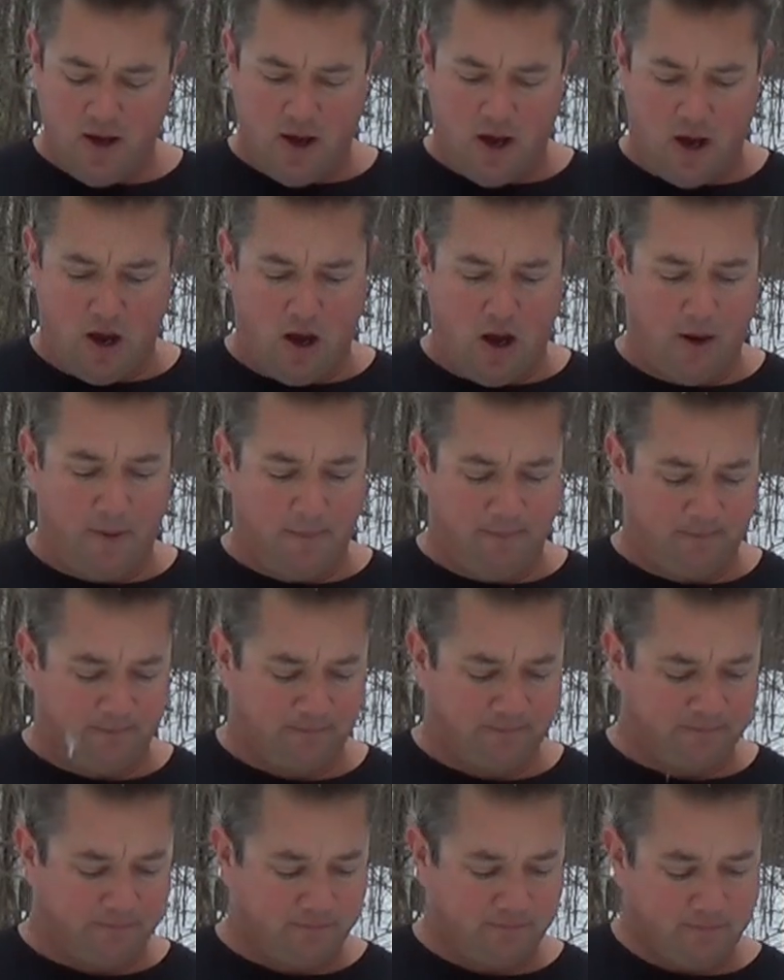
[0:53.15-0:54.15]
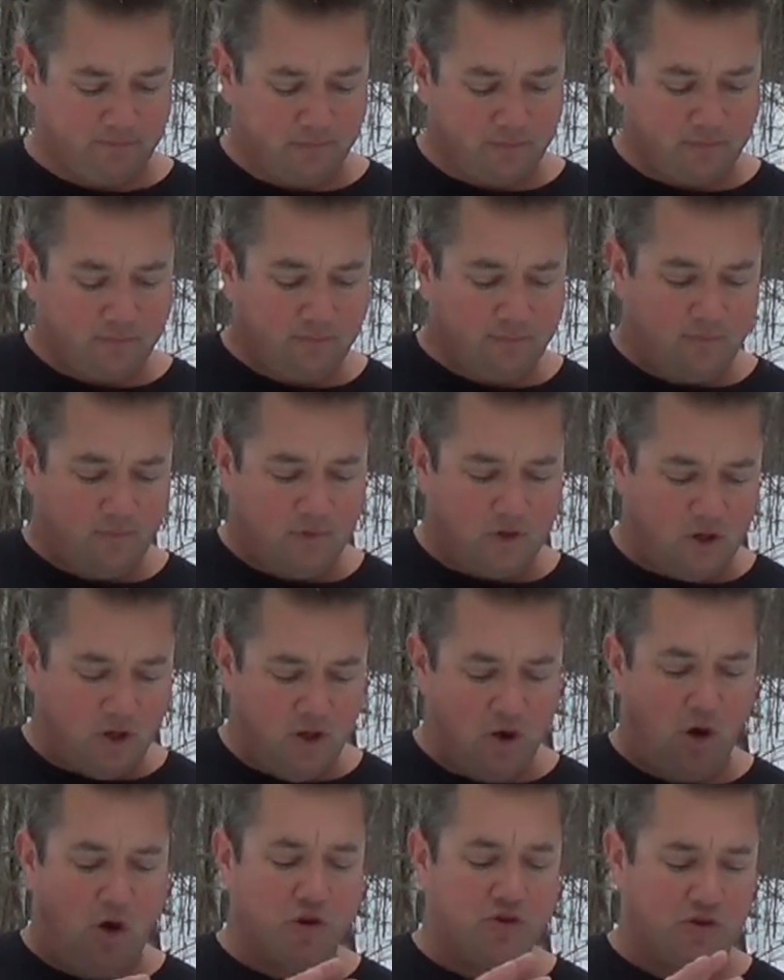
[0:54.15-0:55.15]

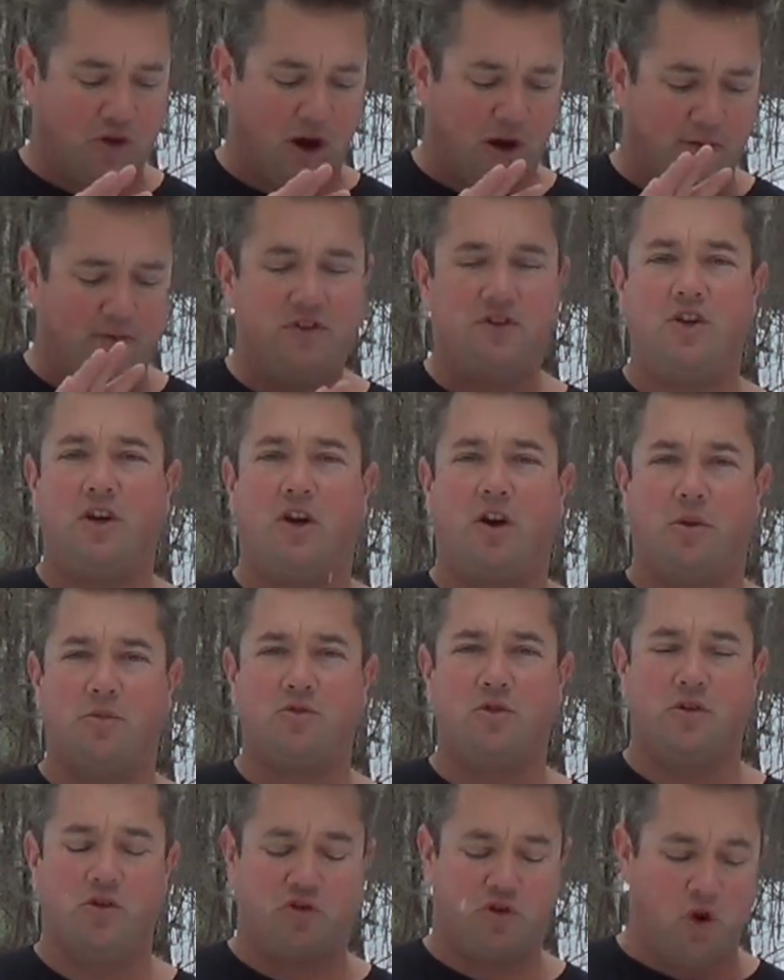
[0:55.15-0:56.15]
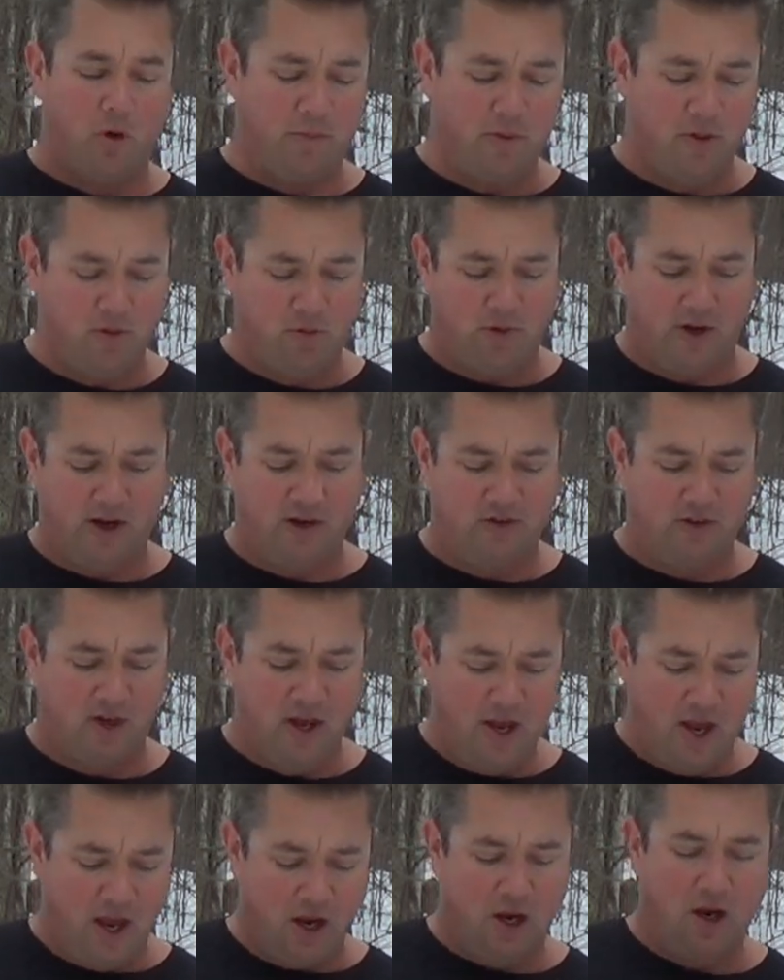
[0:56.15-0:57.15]
It also obviously comes with the scope and the rings.
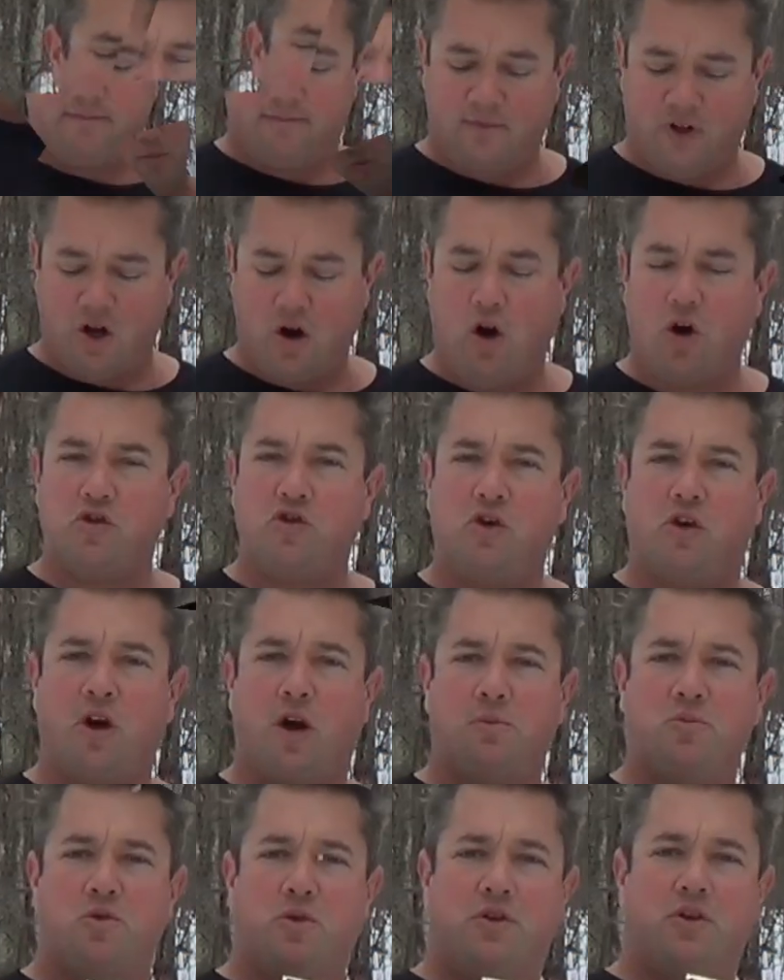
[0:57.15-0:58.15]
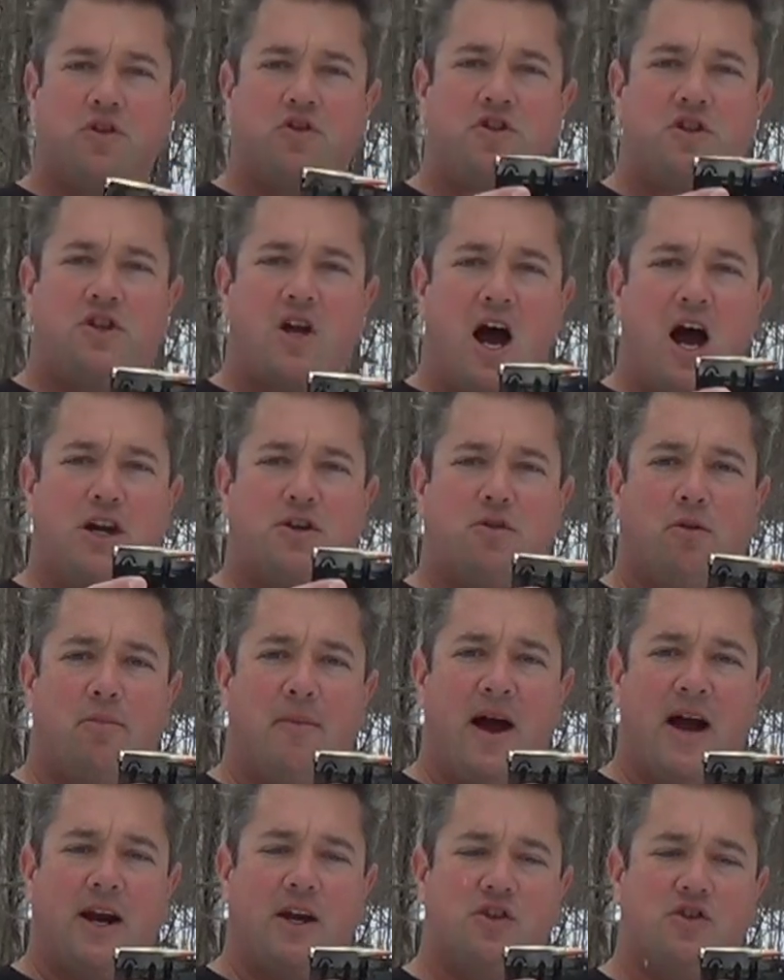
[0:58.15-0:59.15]
It also comes with this detachable
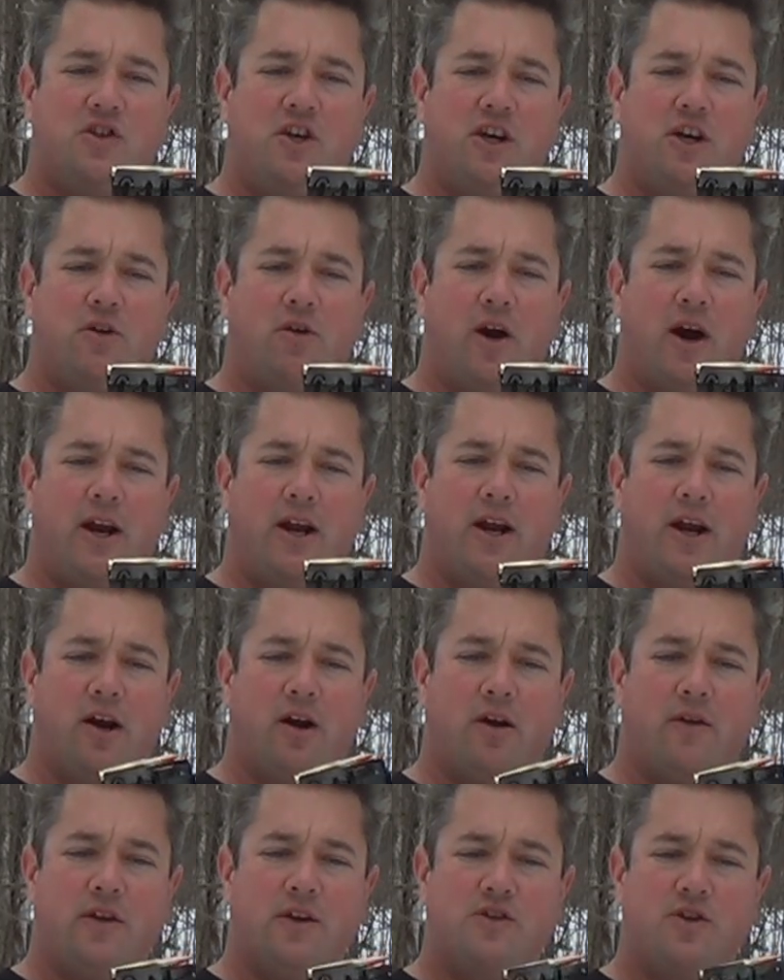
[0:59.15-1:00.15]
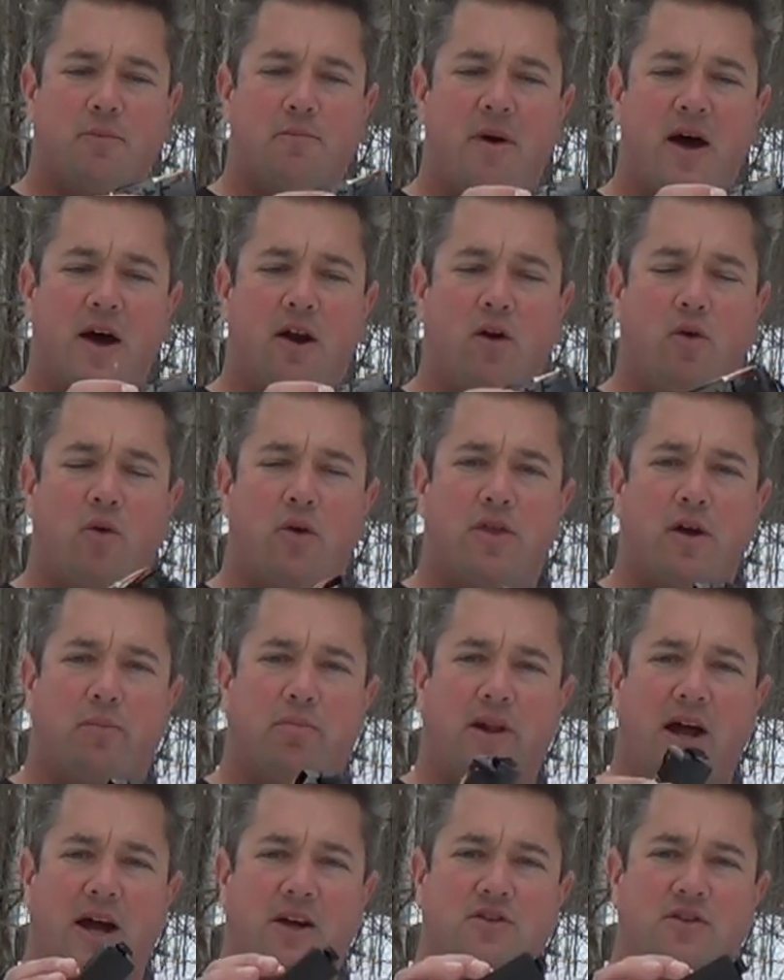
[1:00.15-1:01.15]
magazine right here, and it's a metal with a
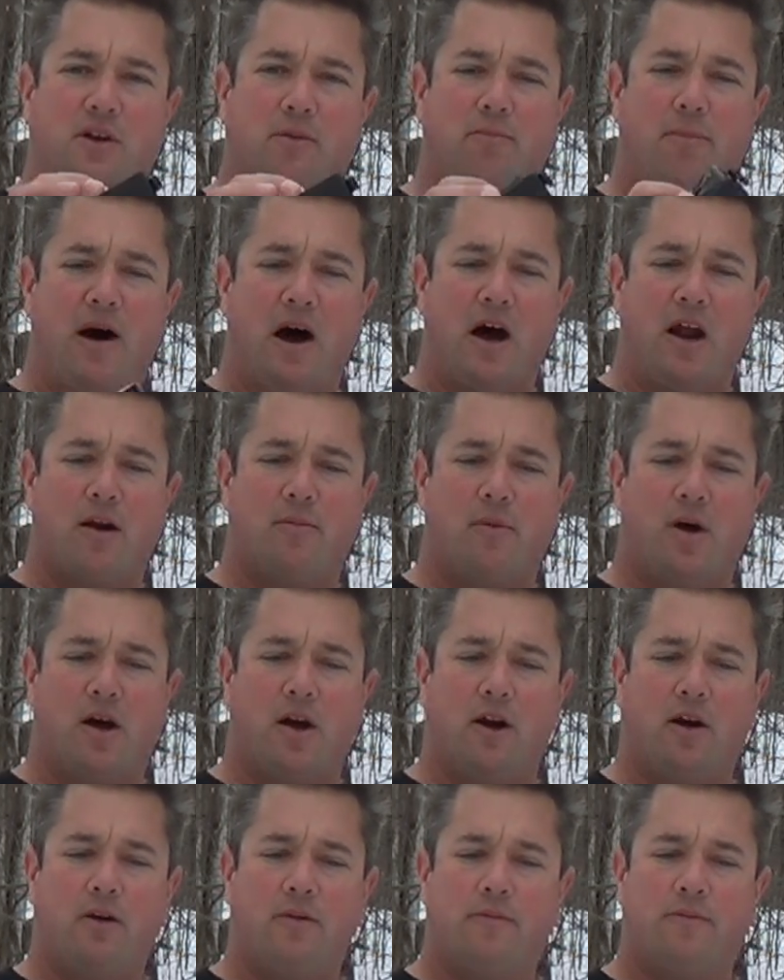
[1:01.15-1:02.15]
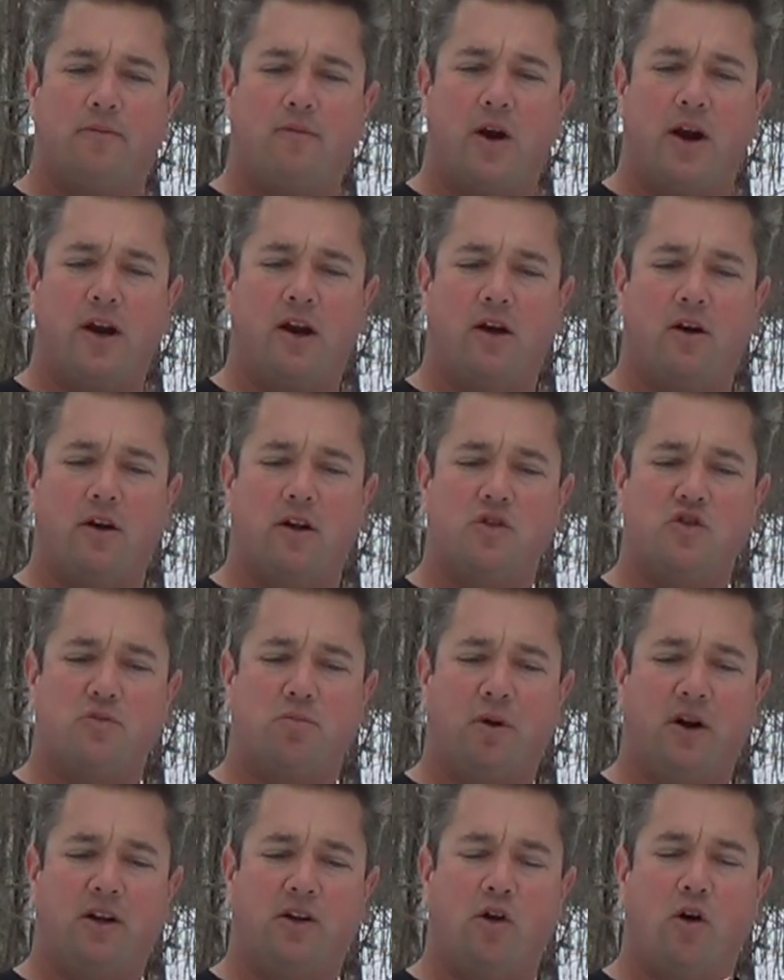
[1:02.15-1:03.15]
plastic bottom on it right here, and it's
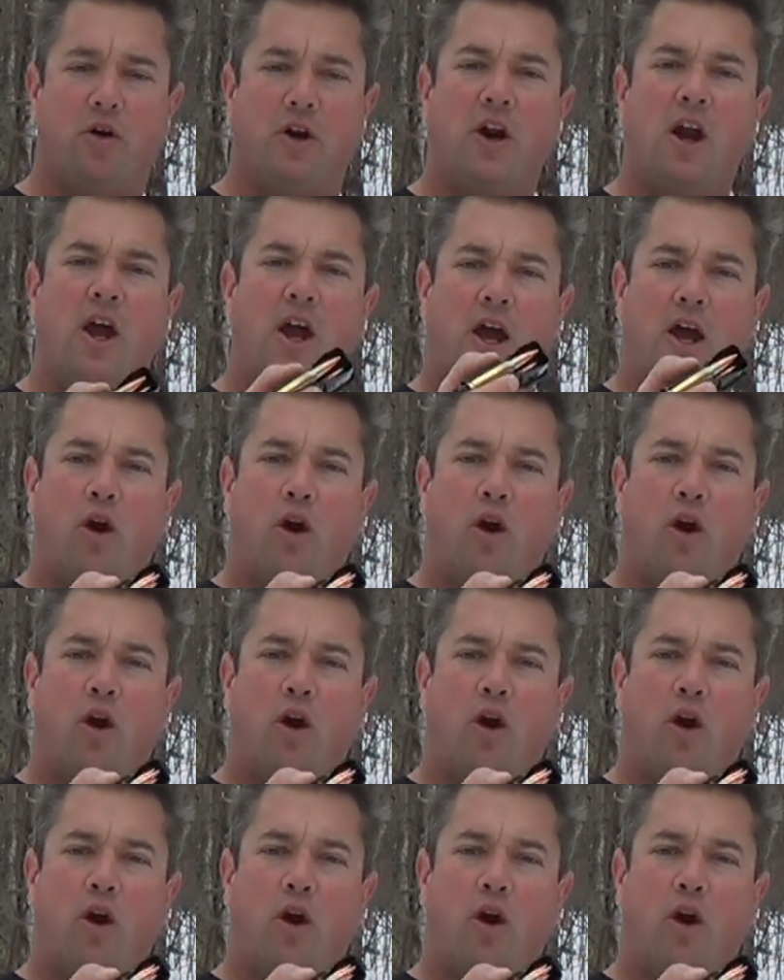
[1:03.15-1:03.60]
spring loaded.